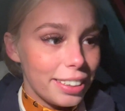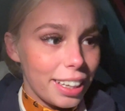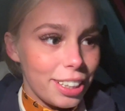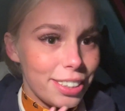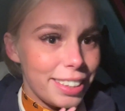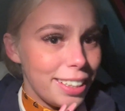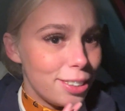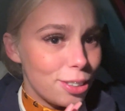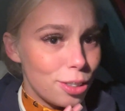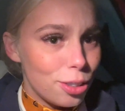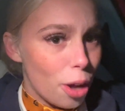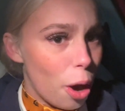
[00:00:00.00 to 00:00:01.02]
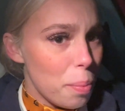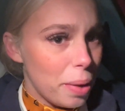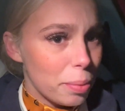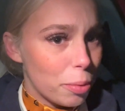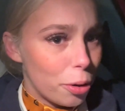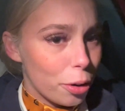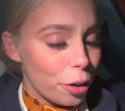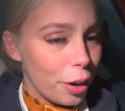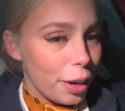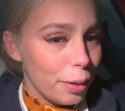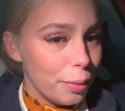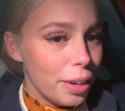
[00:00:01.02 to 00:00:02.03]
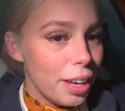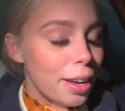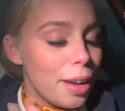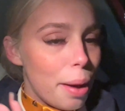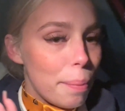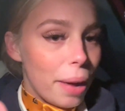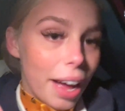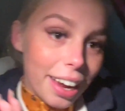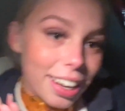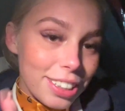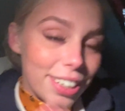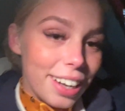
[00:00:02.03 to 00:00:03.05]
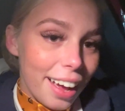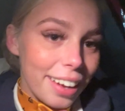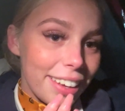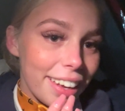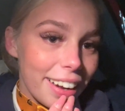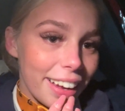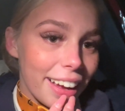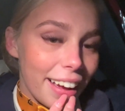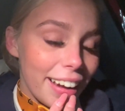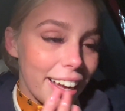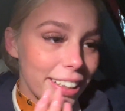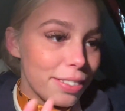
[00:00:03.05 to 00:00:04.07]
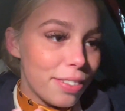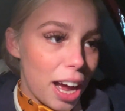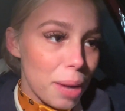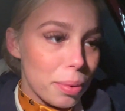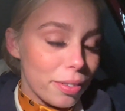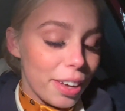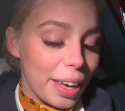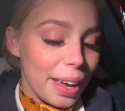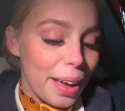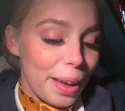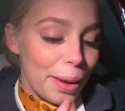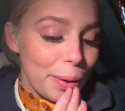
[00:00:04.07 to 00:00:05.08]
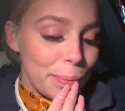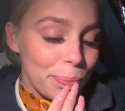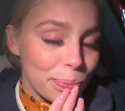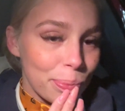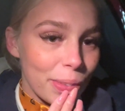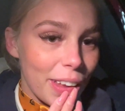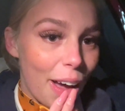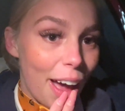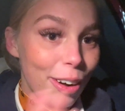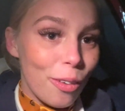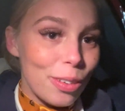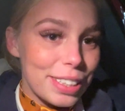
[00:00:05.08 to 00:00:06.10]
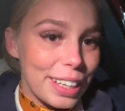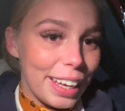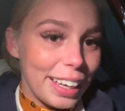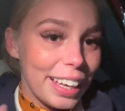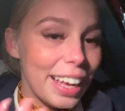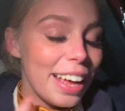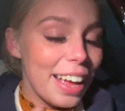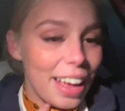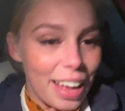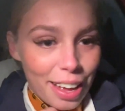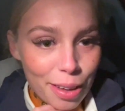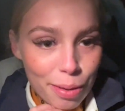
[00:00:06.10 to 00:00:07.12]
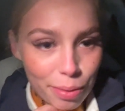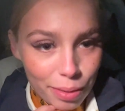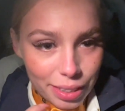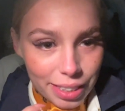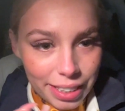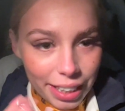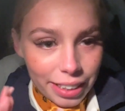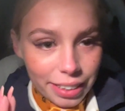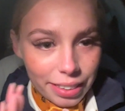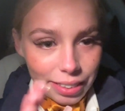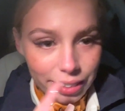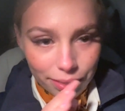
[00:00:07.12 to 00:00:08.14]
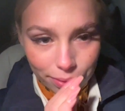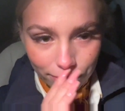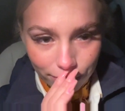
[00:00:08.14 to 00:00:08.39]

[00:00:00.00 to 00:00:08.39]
and you see so many more crew, but I actually like it. Like, I like the vibe of it. And obviously, since...